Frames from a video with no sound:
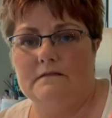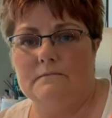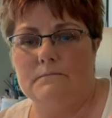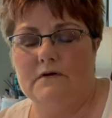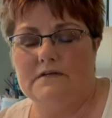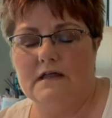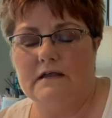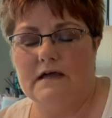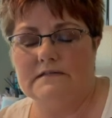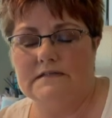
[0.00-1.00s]

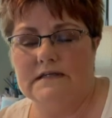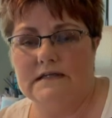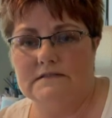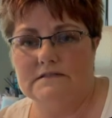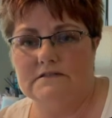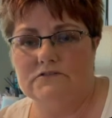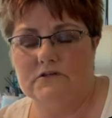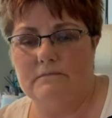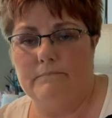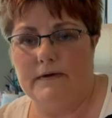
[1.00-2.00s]
Martelli has kits that you
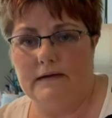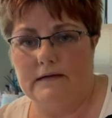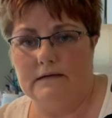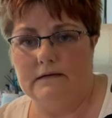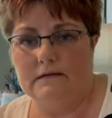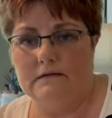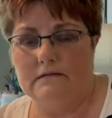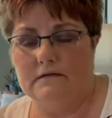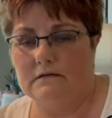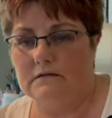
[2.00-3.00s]
can buy
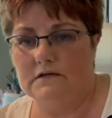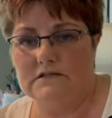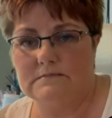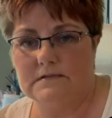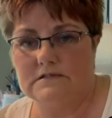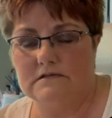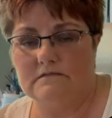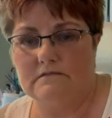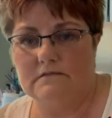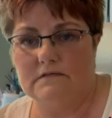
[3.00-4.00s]
that aren't
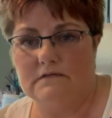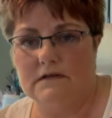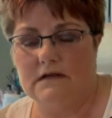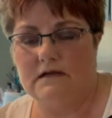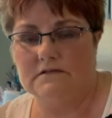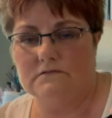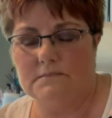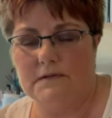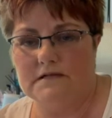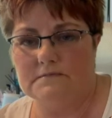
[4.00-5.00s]
expensive that has a
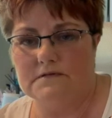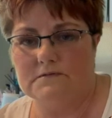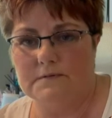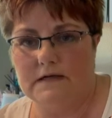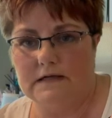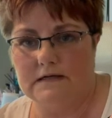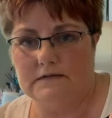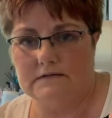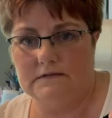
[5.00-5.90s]
replacement spring in it.